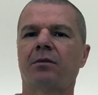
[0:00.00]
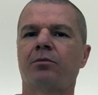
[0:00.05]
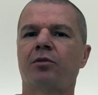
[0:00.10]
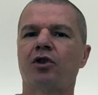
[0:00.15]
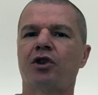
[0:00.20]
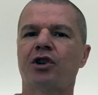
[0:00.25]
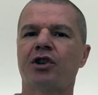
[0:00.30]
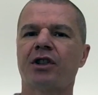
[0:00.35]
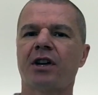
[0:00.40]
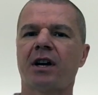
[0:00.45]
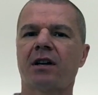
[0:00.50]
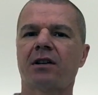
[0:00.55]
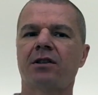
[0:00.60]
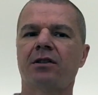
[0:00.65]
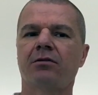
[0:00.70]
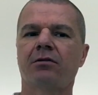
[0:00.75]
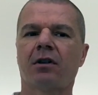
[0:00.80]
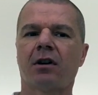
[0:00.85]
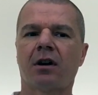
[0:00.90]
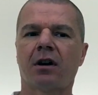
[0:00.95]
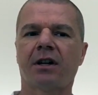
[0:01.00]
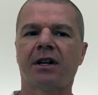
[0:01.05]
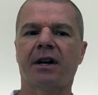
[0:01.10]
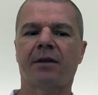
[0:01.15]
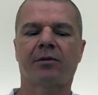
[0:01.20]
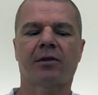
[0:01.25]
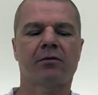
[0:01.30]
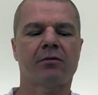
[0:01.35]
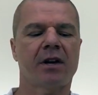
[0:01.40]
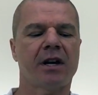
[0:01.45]
push that too hard,
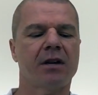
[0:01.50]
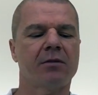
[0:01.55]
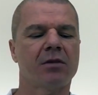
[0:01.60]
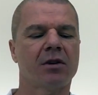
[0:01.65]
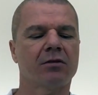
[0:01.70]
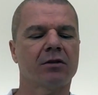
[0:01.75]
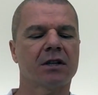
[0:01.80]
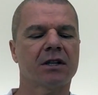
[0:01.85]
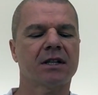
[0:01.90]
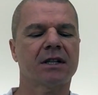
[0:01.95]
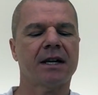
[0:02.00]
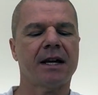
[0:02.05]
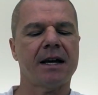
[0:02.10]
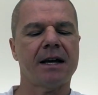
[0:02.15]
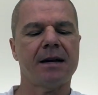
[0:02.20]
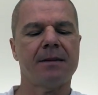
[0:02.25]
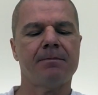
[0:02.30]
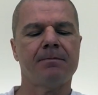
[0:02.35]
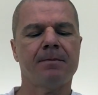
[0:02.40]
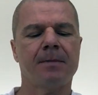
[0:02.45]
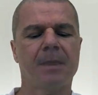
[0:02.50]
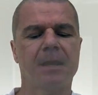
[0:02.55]
kept the weight about the same.